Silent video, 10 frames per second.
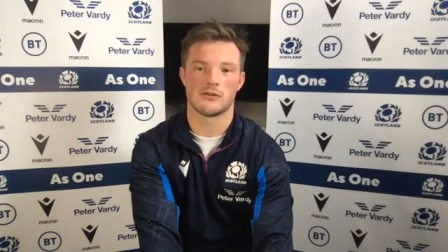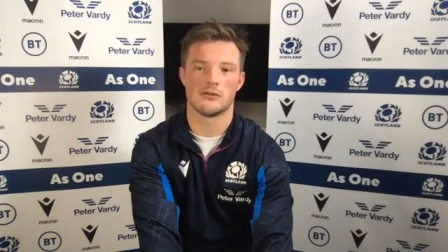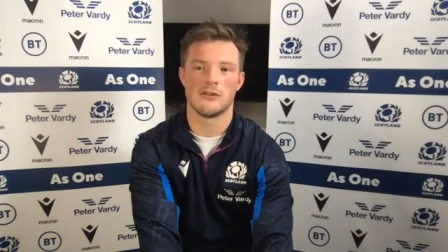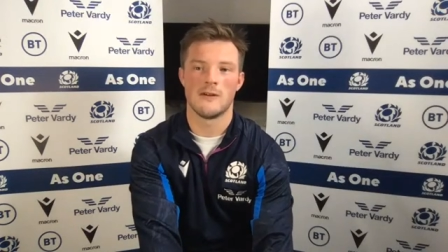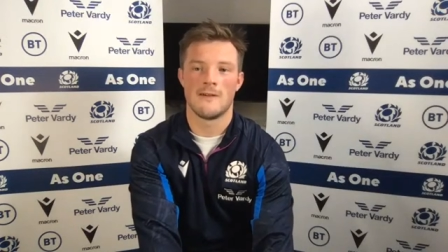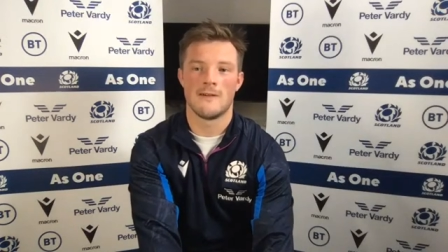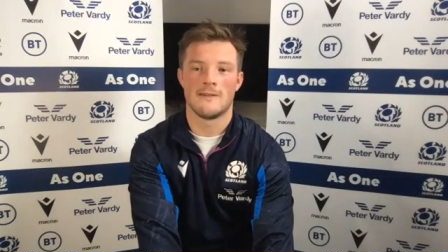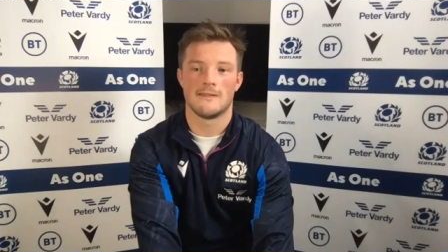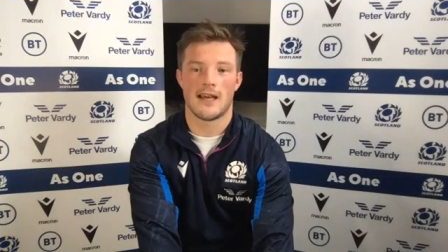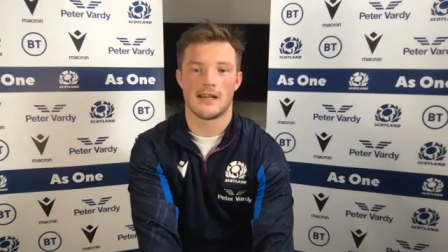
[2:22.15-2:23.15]
So
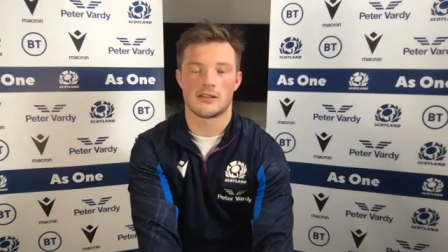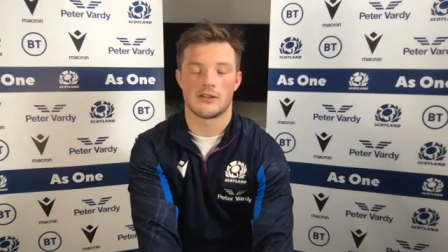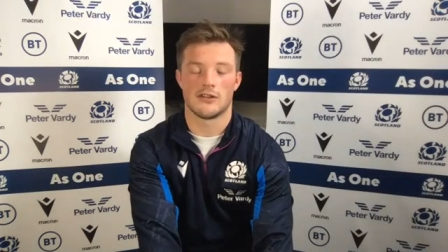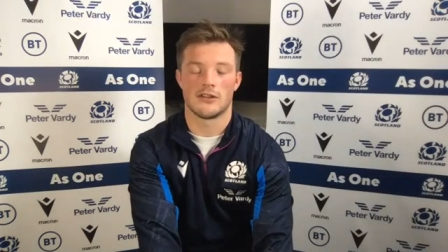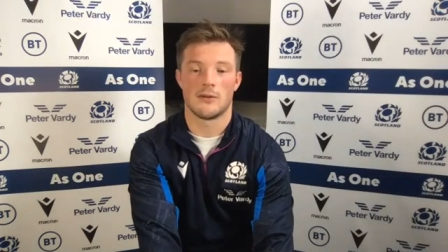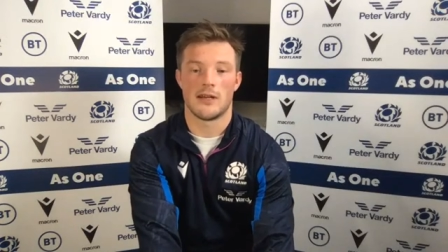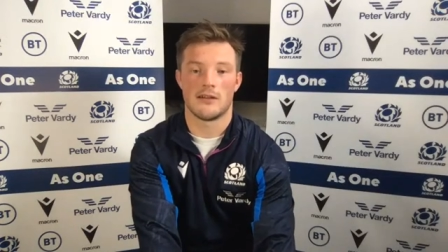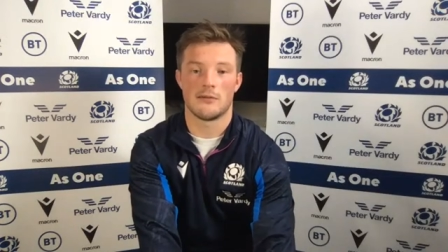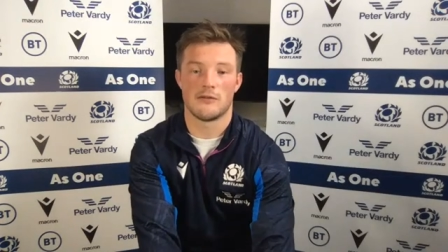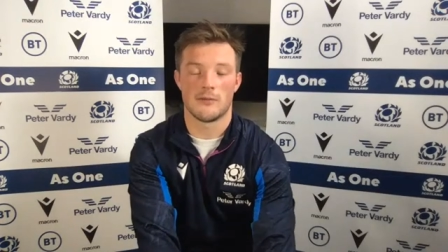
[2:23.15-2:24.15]
yeah, it's good in a way
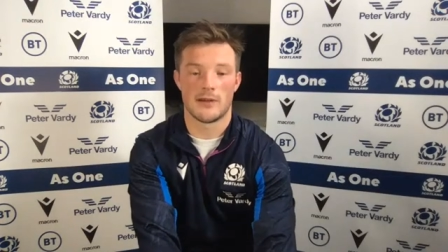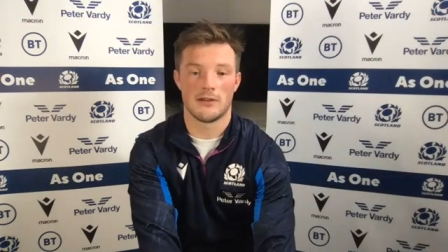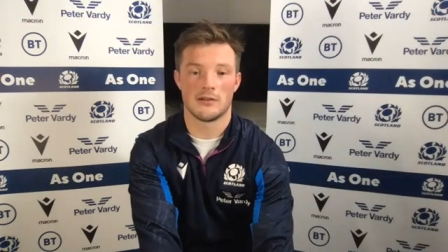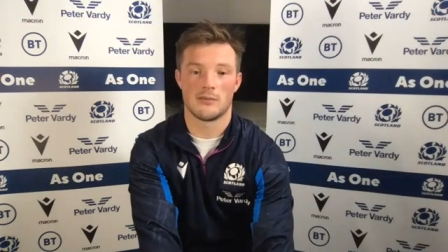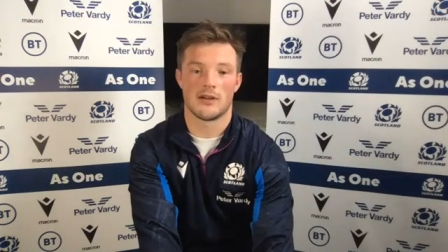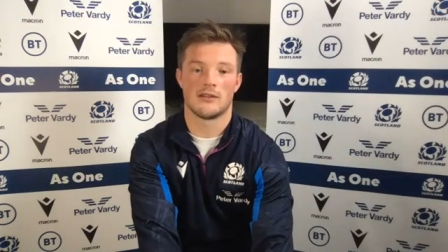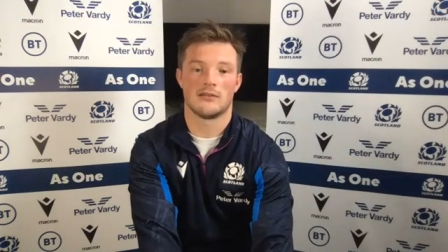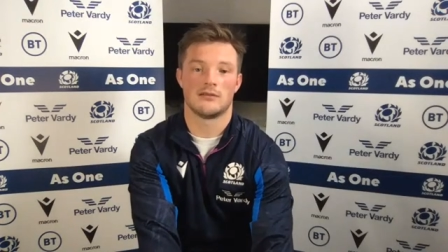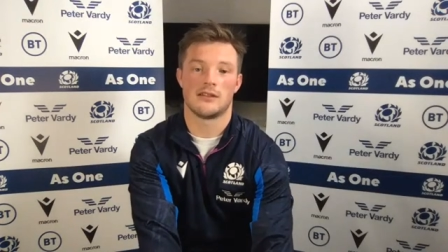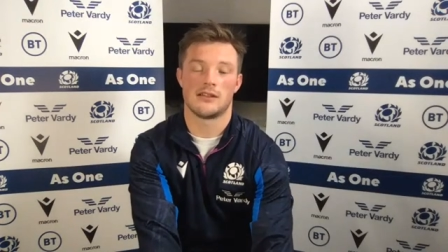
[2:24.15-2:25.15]
that we're familiar, but
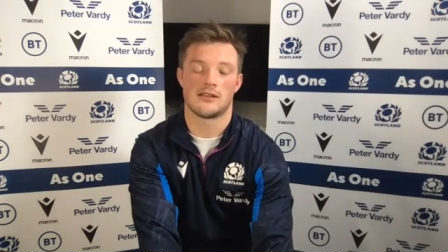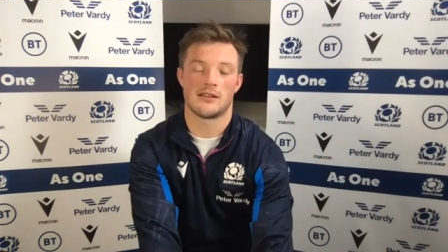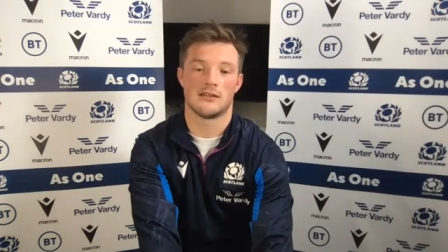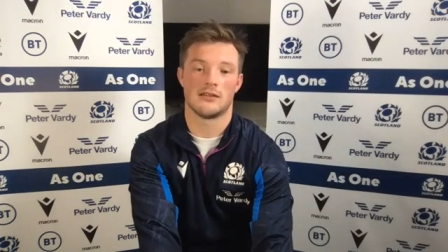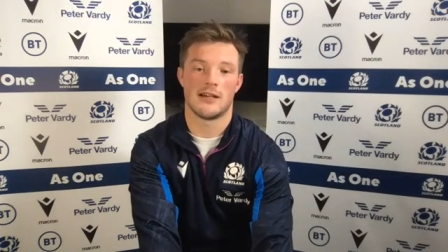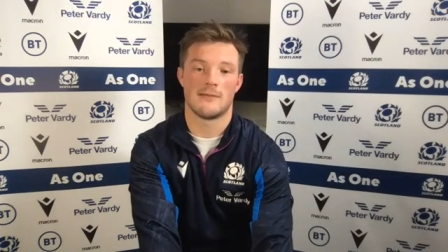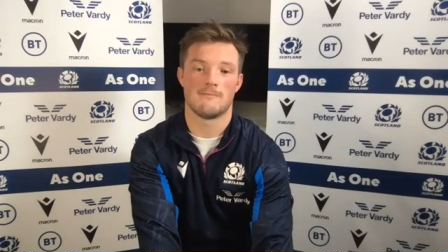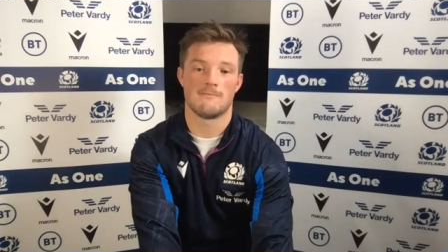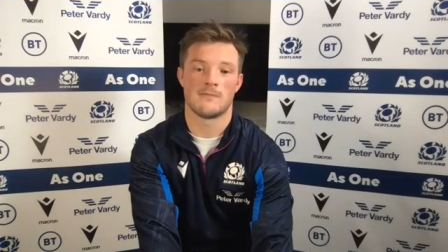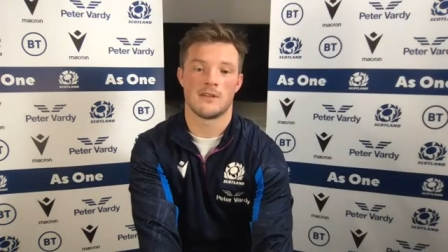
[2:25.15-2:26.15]
there's still,
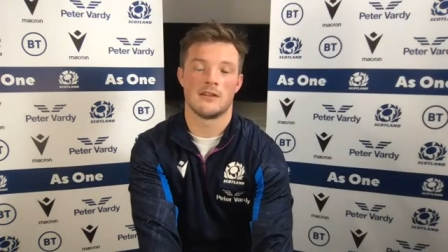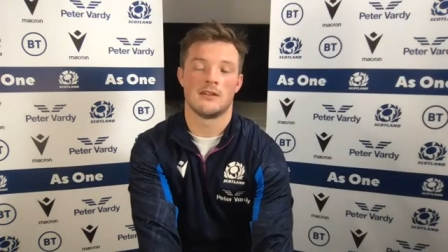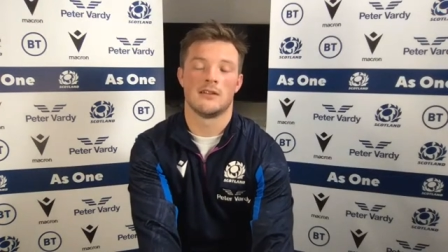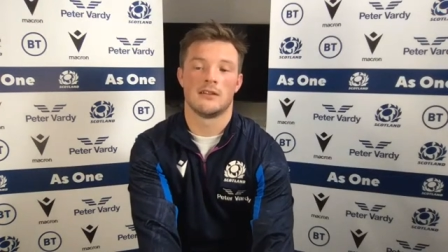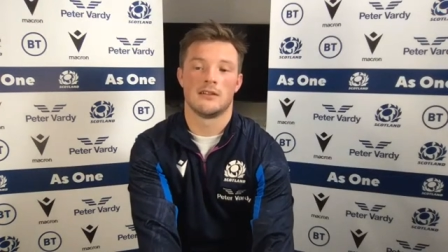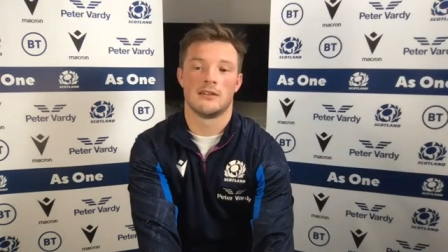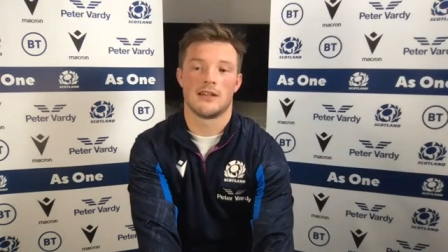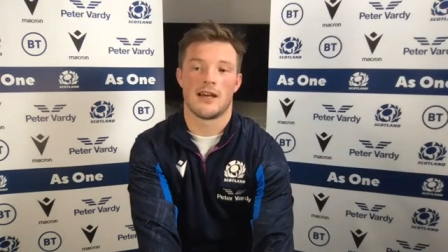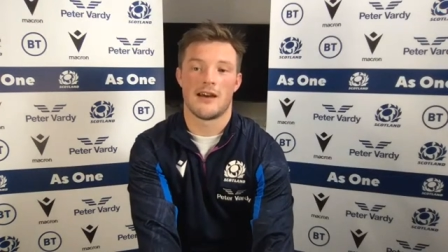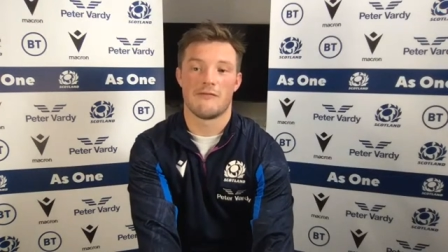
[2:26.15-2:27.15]
um,
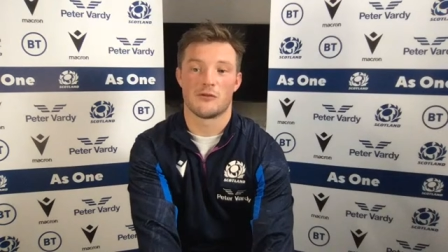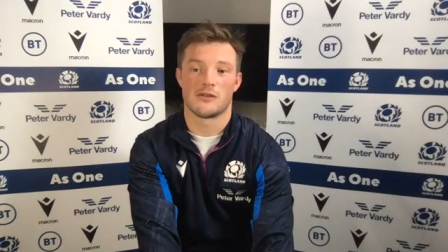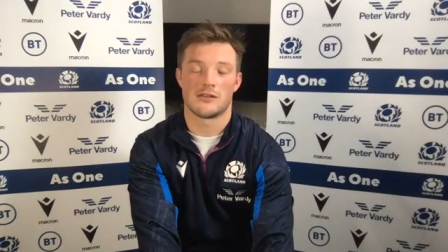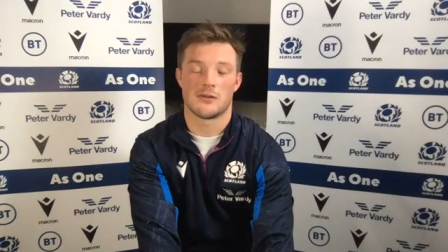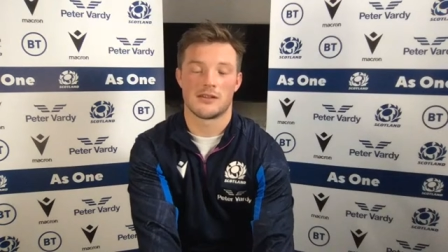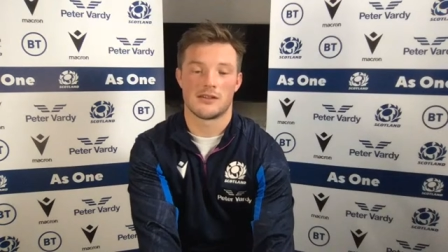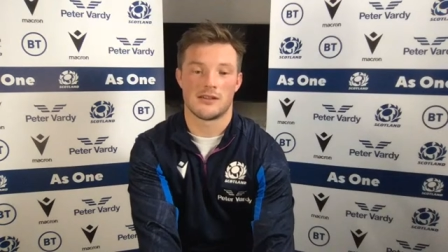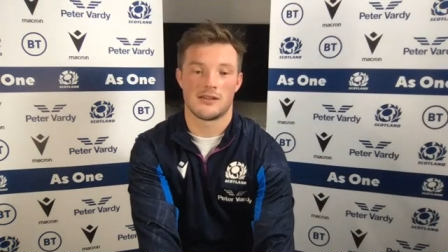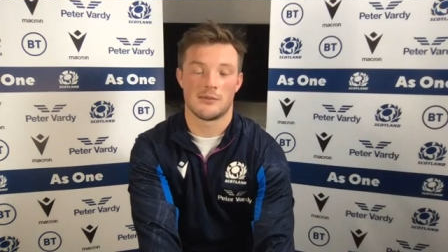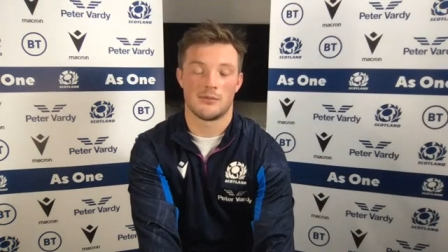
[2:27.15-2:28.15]
yeah, everyone still wants
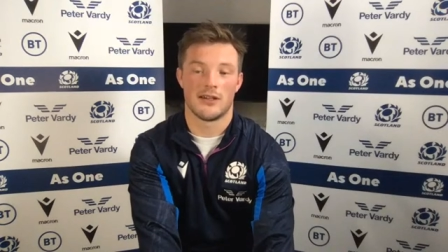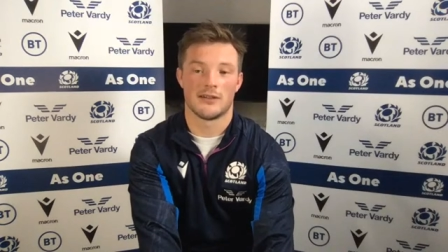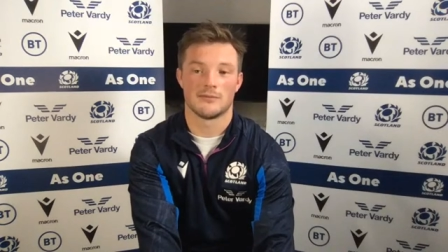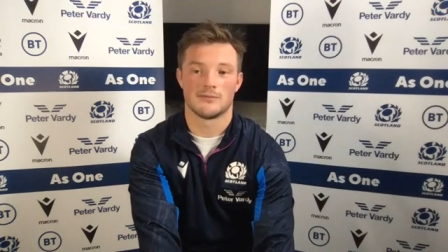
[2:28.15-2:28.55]
to, to play.